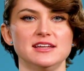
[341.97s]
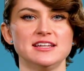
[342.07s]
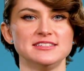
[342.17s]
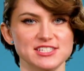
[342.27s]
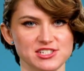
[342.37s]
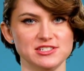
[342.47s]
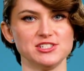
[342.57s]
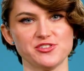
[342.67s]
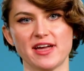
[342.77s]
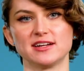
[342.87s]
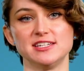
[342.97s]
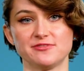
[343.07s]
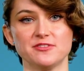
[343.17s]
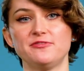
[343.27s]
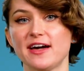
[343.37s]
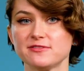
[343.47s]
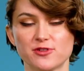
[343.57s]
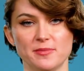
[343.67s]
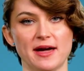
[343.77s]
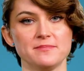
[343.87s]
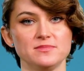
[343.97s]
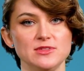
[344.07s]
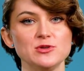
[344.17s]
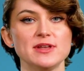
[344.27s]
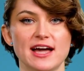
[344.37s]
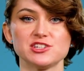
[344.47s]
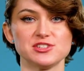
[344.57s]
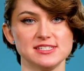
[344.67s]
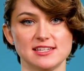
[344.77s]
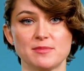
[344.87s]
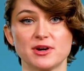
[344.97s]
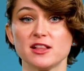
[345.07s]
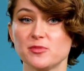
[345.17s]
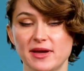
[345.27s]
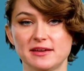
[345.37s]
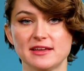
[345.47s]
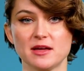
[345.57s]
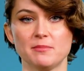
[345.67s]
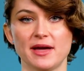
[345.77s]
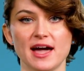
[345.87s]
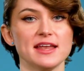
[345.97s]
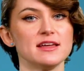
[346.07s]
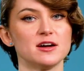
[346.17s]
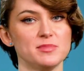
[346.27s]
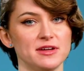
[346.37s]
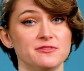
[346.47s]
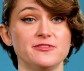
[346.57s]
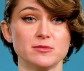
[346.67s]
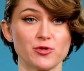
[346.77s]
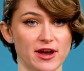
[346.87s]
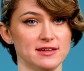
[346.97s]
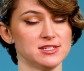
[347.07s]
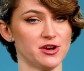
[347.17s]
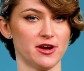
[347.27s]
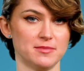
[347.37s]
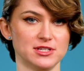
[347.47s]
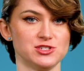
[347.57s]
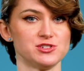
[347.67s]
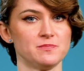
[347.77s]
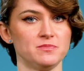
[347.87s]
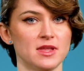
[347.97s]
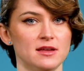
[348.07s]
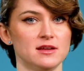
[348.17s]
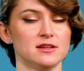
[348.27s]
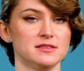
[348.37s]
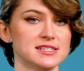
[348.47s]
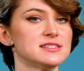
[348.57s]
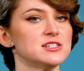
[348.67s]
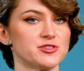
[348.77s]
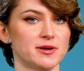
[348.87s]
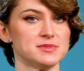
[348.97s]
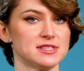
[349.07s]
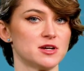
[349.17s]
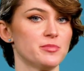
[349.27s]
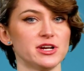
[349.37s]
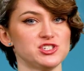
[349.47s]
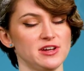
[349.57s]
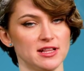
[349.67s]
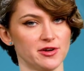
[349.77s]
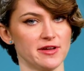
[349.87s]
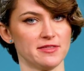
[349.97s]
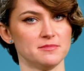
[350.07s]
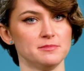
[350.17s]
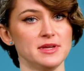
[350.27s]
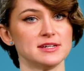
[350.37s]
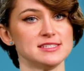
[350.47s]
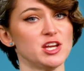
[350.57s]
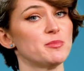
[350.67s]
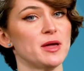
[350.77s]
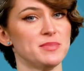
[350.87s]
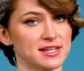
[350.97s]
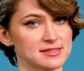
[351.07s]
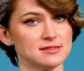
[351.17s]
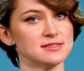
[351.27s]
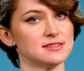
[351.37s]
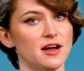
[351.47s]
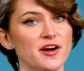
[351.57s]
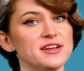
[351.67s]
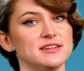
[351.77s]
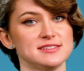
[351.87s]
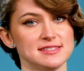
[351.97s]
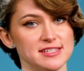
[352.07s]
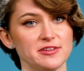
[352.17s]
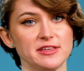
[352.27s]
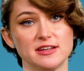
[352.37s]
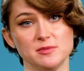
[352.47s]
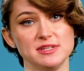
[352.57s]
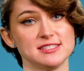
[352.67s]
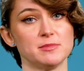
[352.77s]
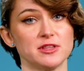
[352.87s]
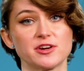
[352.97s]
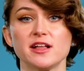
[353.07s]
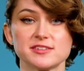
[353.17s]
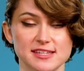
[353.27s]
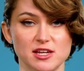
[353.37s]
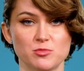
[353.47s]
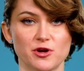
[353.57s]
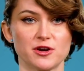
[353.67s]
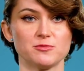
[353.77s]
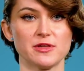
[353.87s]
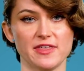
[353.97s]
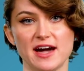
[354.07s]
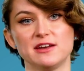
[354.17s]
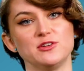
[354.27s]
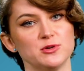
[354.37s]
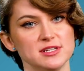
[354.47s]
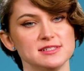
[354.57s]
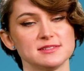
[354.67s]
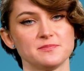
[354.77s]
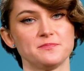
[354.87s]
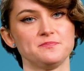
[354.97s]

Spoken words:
In addition to trying a different file format, you can actually stop color banding by adding a bit of film grain to your image. This interrupts the compression algorithm because nearby pixels aren't necessarily going to be similar colors anymore with the added noise.